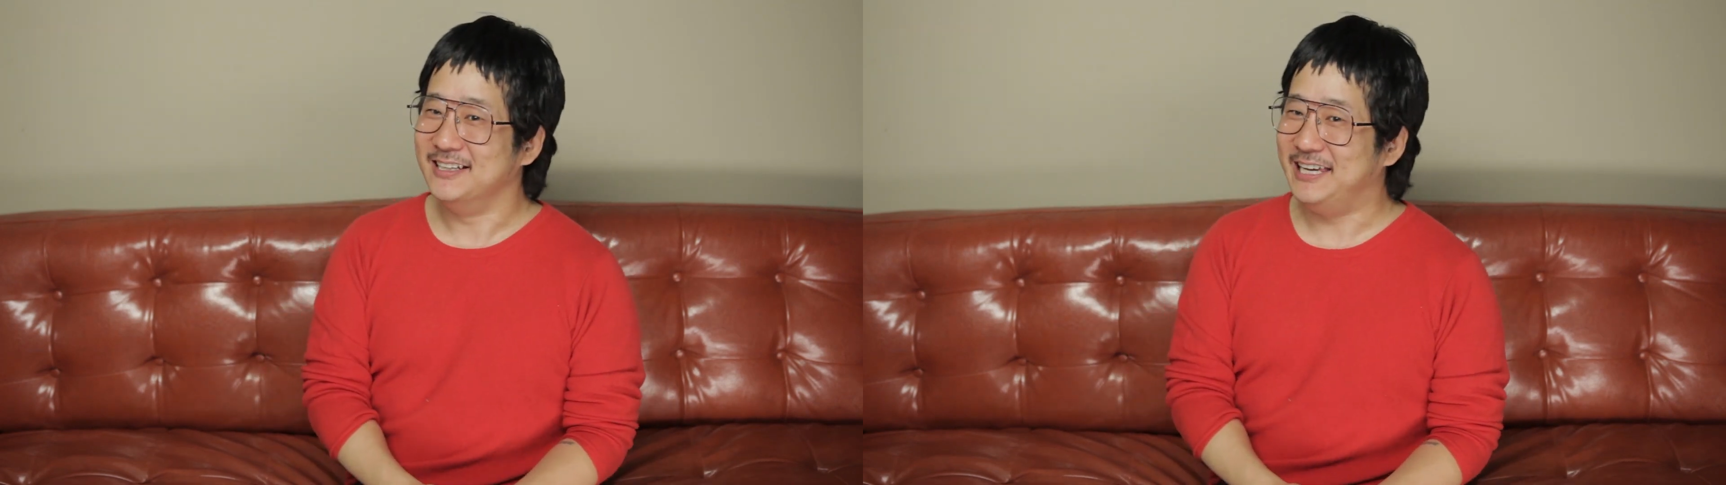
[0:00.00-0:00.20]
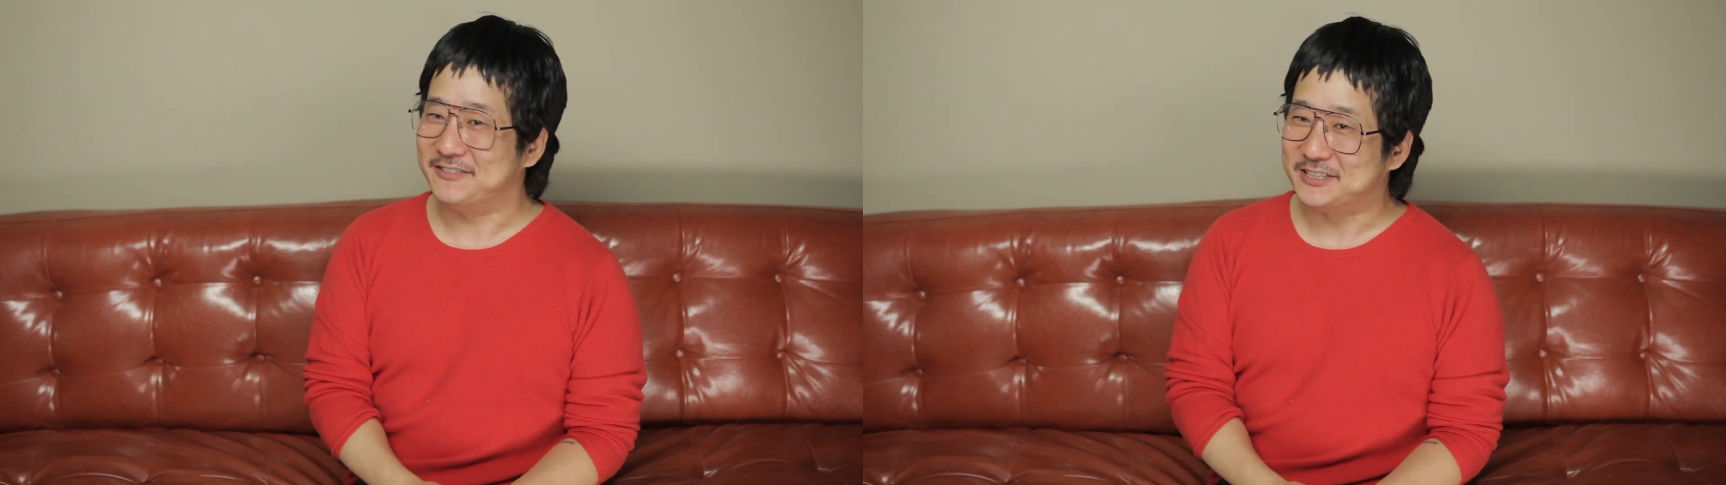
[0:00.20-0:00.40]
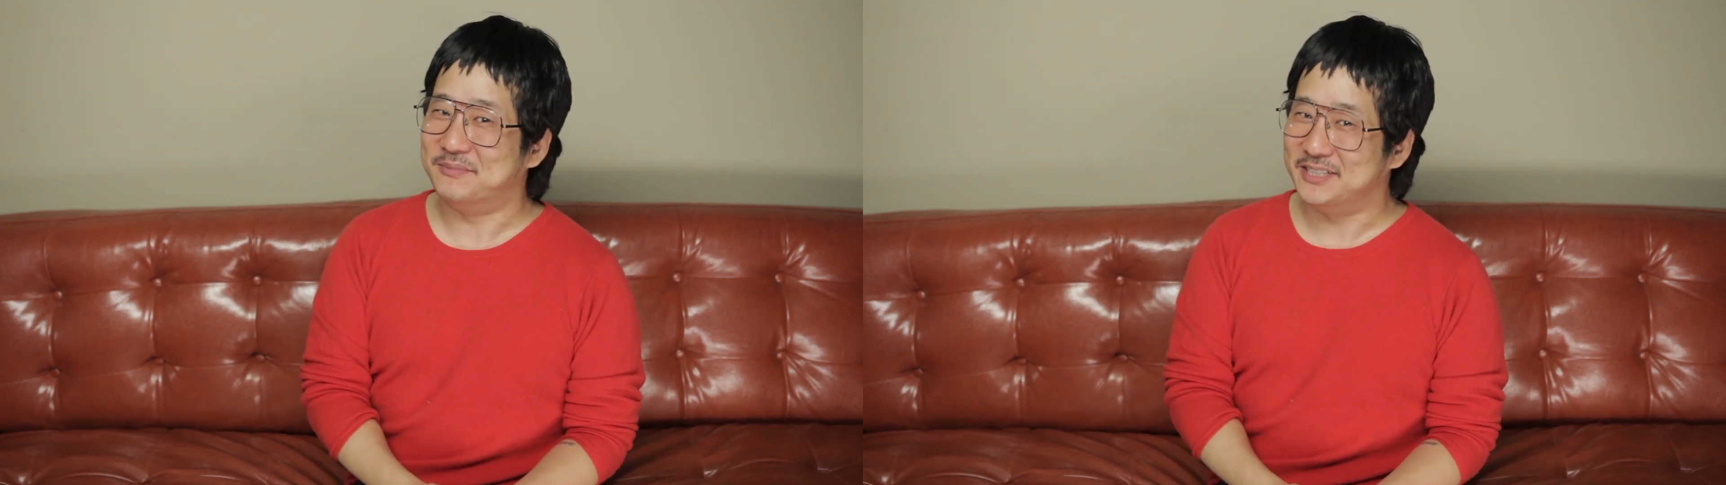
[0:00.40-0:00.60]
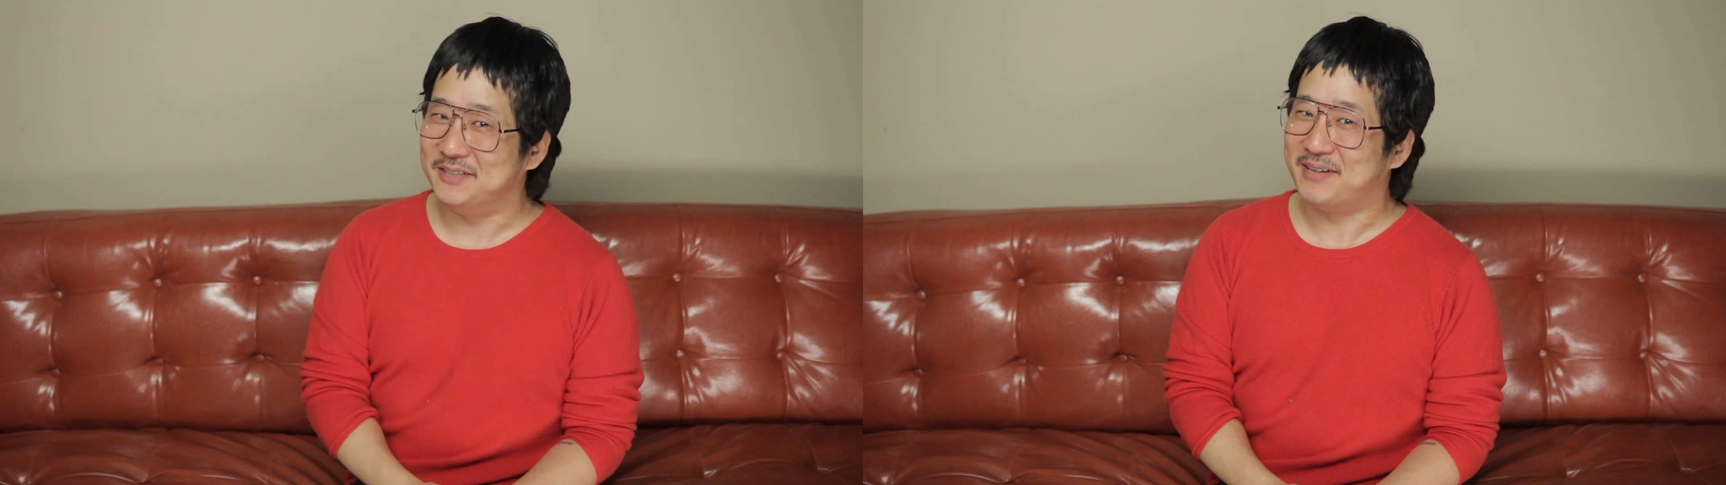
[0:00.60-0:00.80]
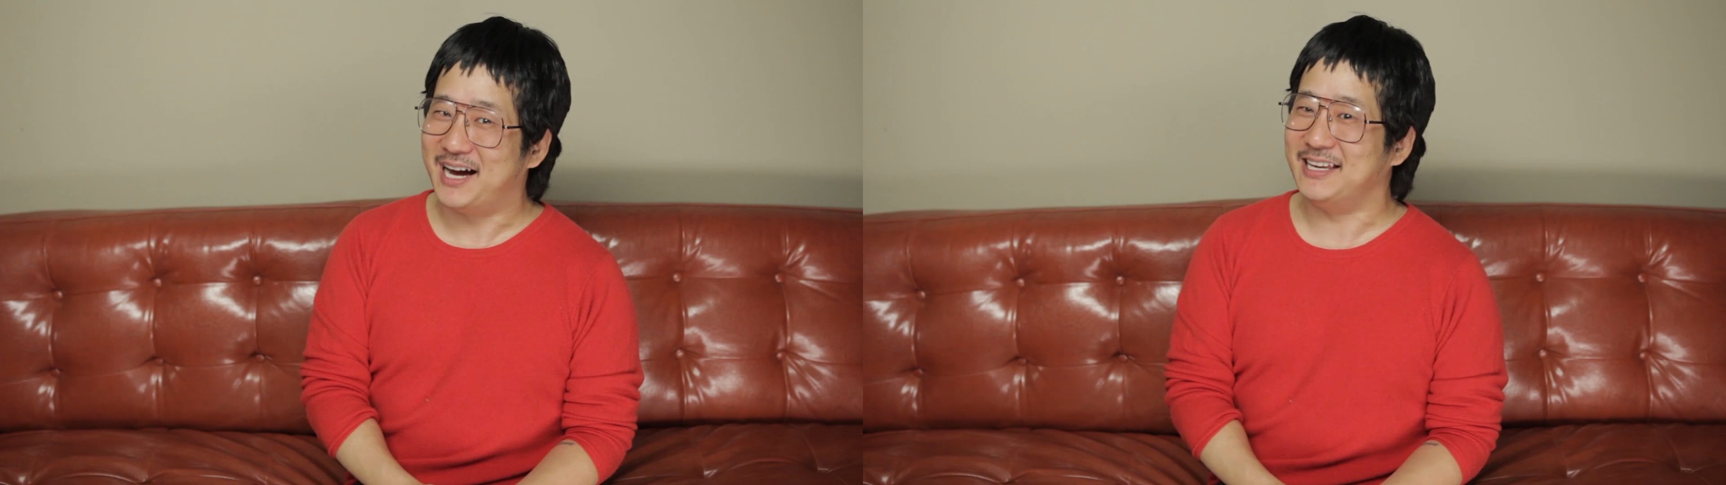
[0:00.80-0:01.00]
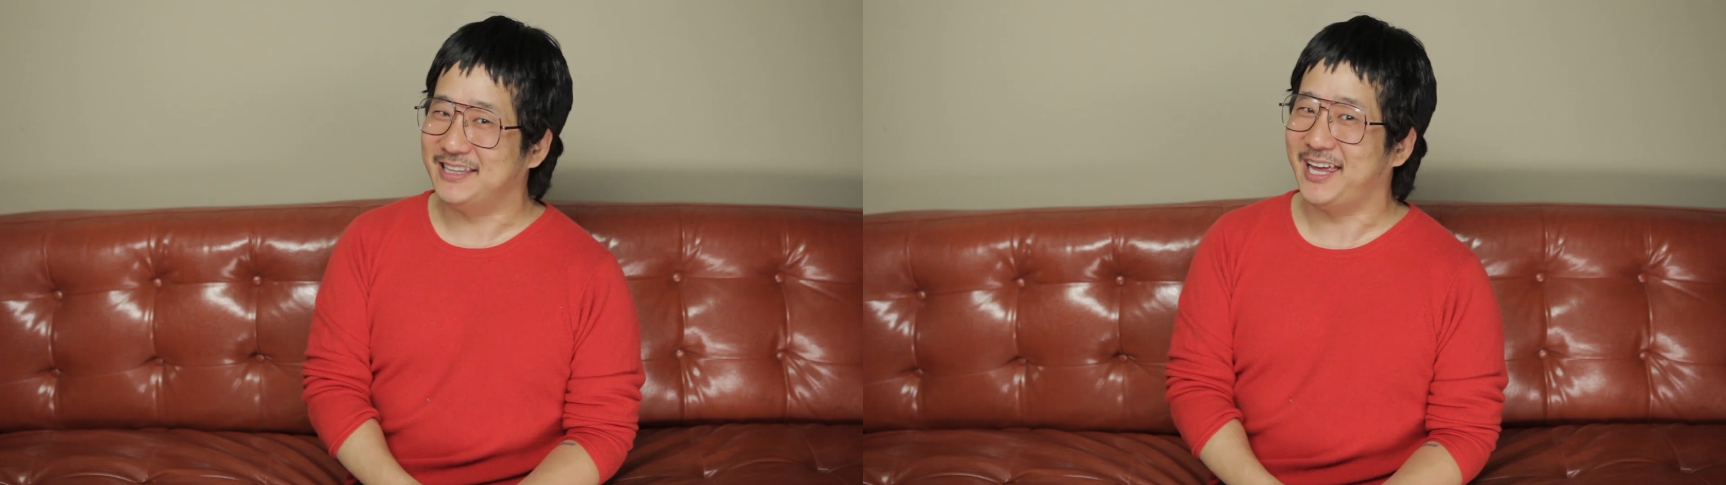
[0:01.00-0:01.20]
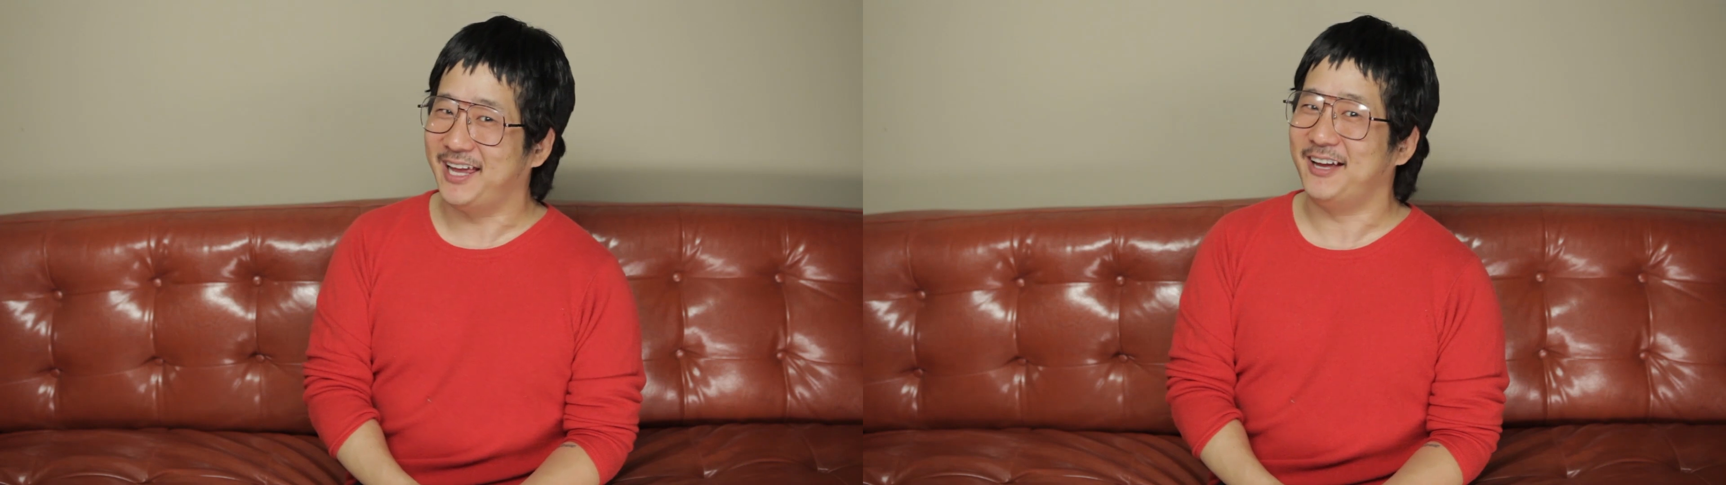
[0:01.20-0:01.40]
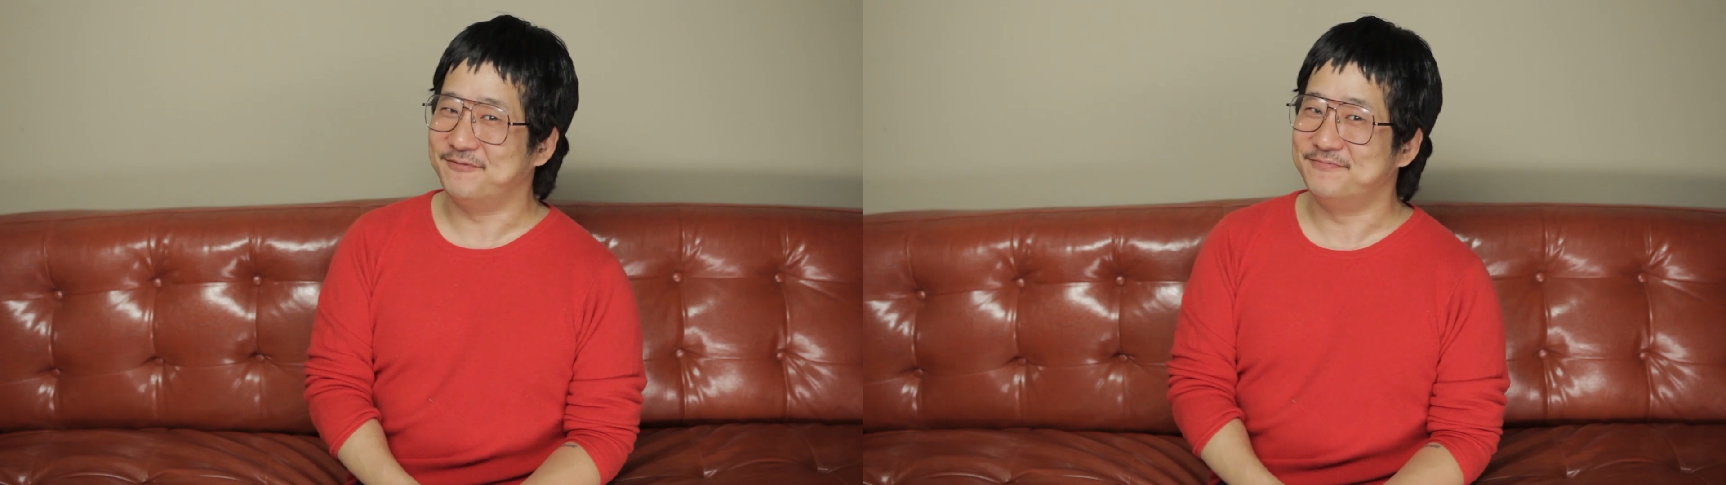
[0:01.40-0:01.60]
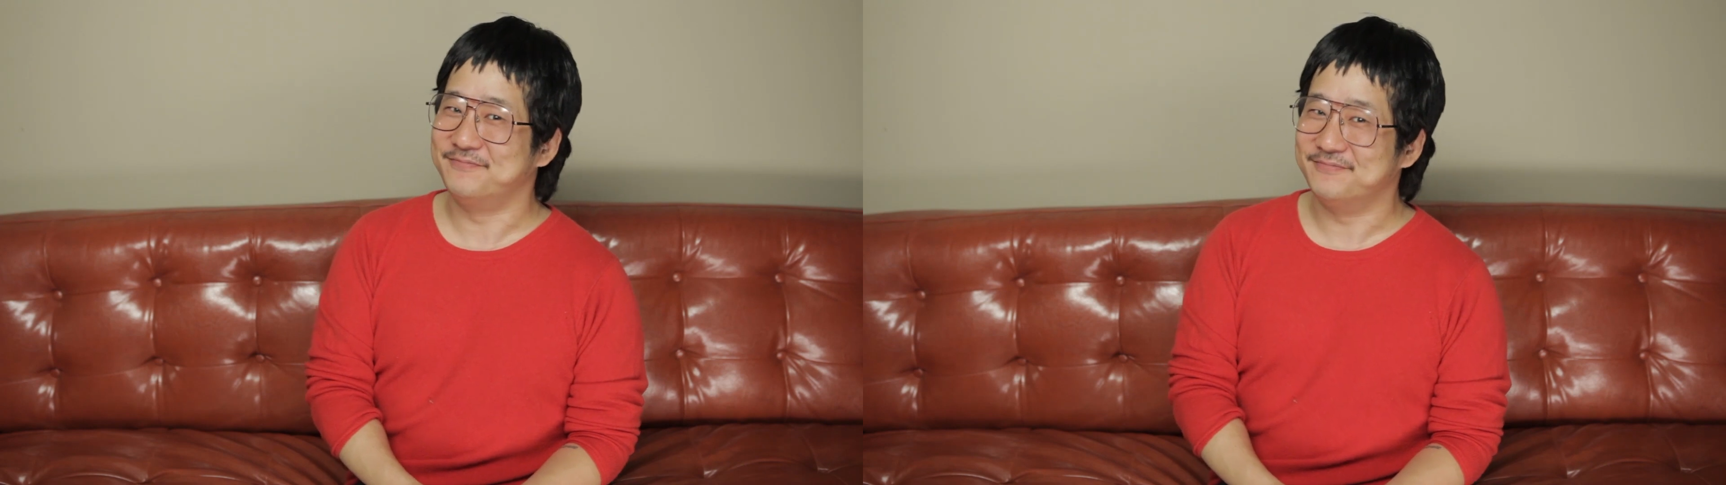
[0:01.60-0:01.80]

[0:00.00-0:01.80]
if somebody buy them.